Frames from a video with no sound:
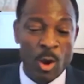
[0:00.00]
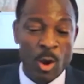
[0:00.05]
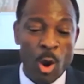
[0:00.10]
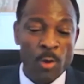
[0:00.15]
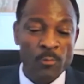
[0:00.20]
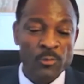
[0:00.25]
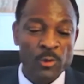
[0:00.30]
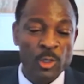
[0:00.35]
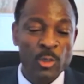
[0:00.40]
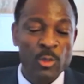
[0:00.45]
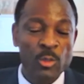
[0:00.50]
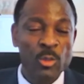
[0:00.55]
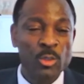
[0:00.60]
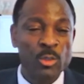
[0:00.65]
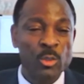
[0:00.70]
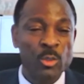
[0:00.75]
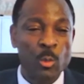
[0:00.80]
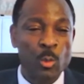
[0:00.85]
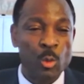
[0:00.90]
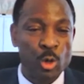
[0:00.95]

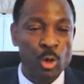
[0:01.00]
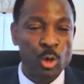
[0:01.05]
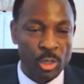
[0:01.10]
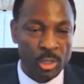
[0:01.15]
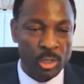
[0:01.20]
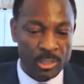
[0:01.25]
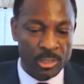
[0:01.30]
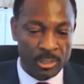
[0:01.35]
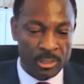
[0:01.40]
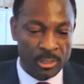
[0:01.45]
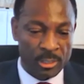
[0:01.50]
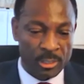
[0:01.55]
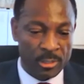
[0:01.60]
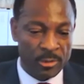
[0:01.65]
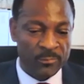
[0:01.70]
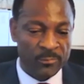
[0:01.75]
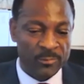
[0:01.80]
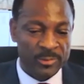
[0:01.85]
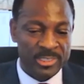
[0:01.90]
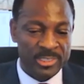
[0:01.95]
overlook the work
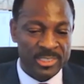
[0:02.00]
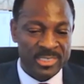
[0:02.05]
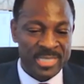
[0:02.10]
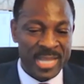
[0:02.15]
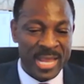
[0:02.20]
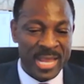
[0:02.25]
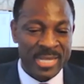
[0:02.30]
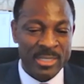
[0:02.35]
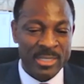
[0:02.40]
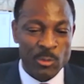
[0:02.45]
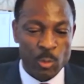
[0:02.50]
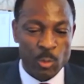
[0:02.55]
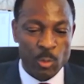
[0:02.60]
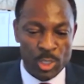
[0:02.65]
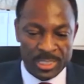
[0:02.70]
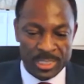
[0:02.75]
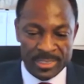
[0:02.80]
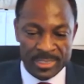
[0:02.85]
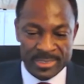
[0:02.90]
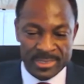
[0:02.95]
of solid
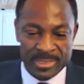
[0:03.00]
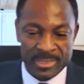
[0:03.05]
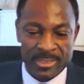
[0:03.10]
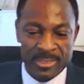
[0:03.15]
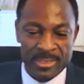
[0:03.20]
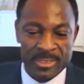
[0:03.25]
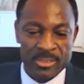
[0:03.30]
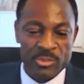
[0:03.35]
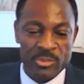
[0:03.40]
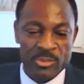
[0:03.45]
waste